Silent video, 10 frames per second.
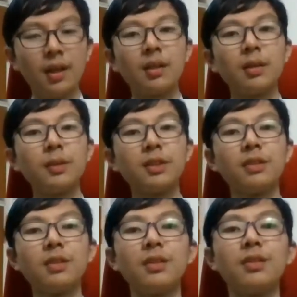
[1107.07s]
The Bridge
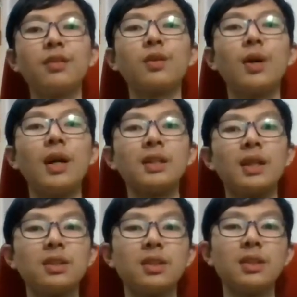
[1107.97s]
on the River Kwai is
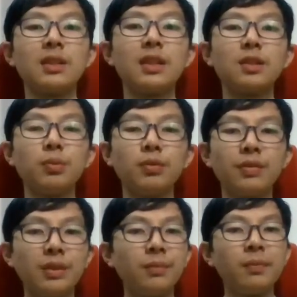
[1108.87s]
actually a nice
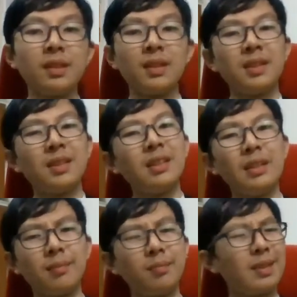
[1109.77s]
movie
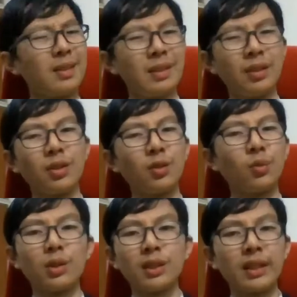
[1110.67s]
him during the
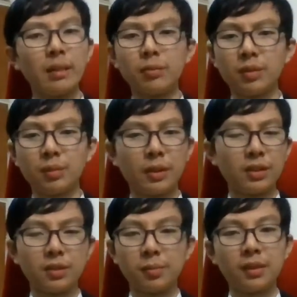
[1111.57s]
war times but
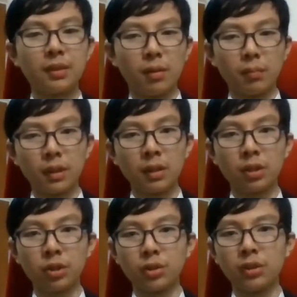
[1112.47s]
these
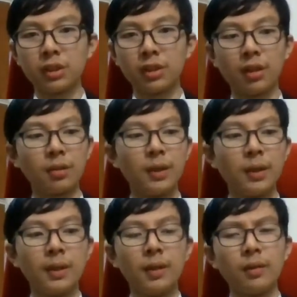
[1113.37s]
British soldiers on
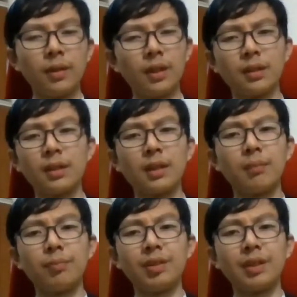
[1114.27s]
like
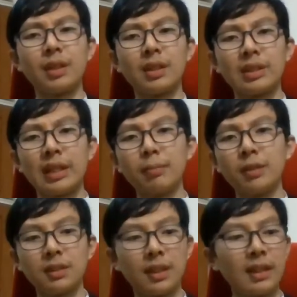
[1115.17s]
um, the
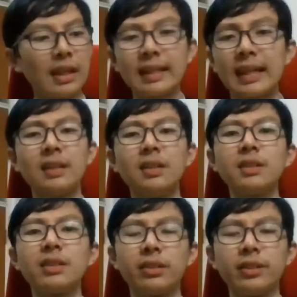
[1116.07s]
Japanese land. And I
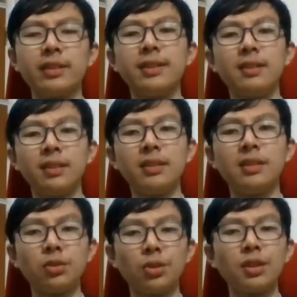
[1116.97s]
really, really, really
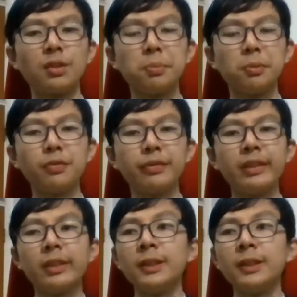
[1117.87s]
enjoyed this movie.